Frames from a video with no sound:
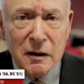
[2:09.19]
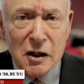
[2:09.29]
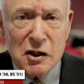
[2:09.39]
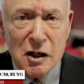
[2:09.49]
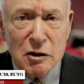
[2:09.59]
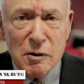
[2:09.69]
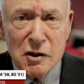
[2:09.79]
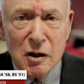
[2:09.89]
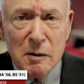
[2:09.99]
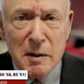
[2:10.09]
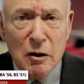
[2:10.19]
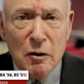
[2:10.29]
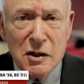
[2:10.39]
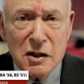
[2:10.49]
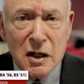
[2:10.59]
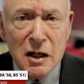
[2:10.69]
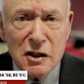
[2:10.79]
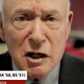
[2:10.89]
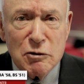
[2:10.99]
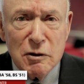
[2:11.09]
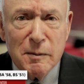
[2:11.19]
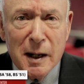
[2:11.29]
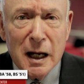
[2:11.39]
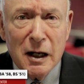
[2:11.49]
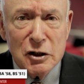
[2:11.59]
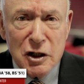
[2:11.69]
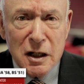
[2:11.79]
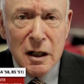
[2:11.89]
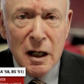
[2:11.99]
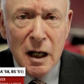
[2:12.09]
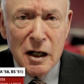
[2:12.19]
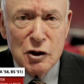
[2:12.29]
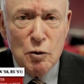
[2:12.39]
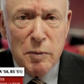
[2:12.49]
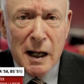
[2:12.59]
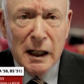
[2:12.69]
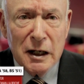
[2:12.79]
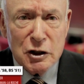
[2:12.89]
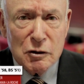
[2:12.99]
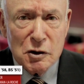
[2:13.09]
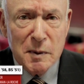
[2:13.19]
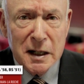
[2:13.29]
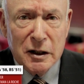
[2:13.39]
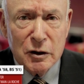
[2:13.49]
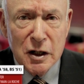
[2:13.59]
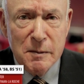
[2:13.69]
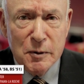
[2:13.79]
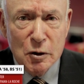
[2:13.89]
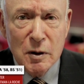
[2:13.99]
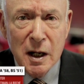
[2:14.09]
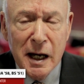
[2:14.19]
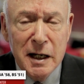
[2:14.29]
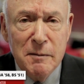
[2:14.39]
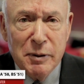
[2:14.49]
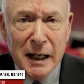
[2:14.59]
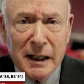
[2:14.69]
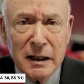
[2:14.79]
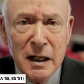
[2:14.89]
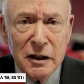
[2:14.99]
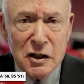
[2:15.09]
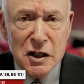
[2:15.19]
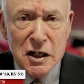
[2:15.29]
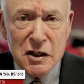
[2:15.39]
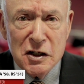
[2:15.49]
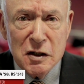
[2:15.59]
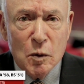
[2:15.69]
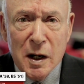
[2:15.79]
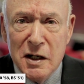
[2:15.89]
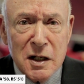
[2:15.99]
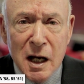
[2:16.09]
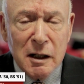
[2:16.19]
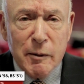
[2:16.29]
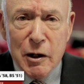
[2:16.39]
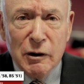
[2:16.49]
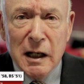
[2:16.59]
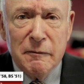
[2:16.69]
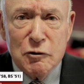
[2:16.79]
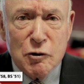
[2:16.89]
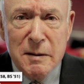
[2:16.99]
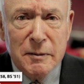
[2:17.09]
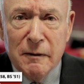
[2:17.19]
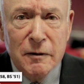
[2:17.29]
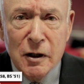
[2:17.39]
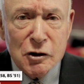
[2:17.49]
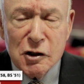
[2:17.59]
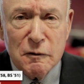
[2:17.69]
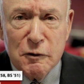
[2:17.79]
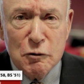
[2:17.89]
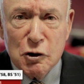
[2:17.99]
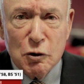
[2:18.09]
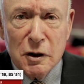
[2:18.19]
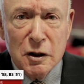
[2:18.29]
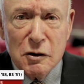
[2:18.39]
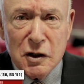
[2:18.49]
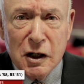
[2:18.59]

This century is going to be known as the century of biology as new biologicals make their debut and impact diseases in ways that we could not have dreamed of just a few short years